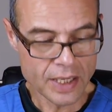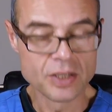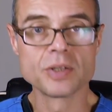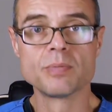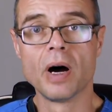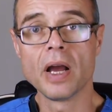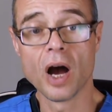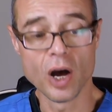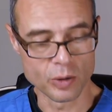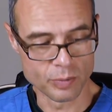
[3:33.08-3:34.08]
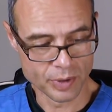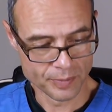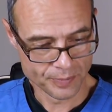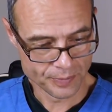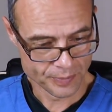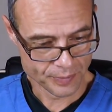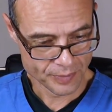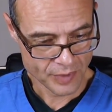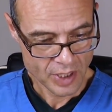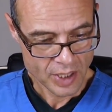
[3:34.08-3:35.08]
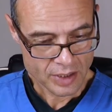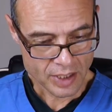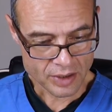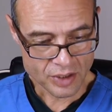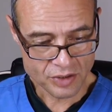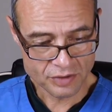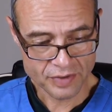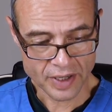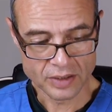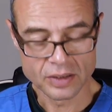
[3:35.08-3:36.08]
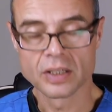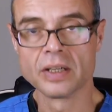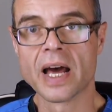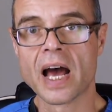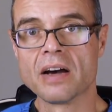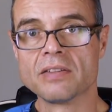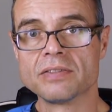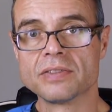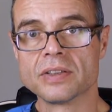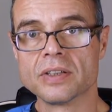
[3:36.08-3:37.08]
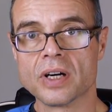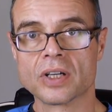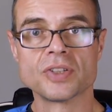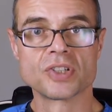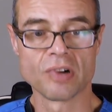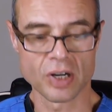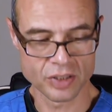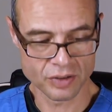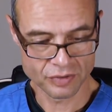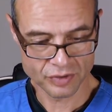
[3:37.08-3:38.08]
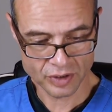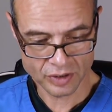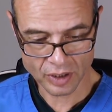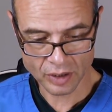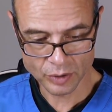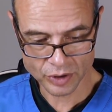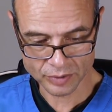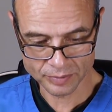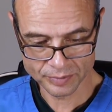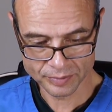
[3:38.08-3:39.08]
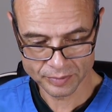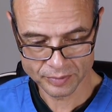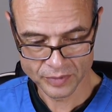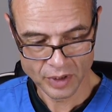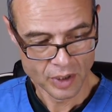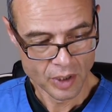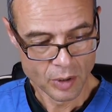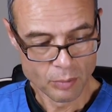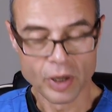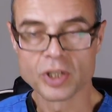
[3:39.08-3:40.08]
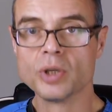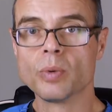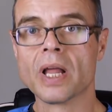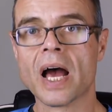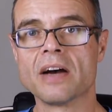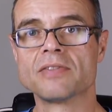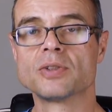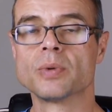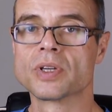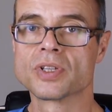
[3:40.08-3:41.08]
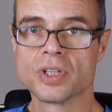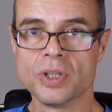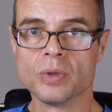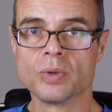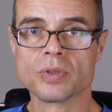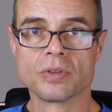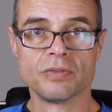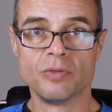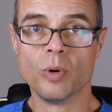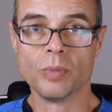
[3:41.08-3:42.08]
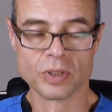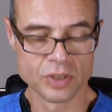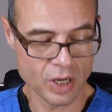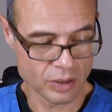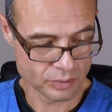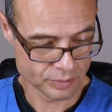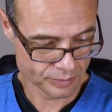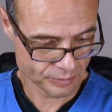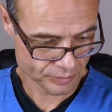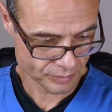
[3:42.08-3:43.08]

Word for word: It is my hope that this event can have a constructive conclusion, but you will have to excuse the formal tone.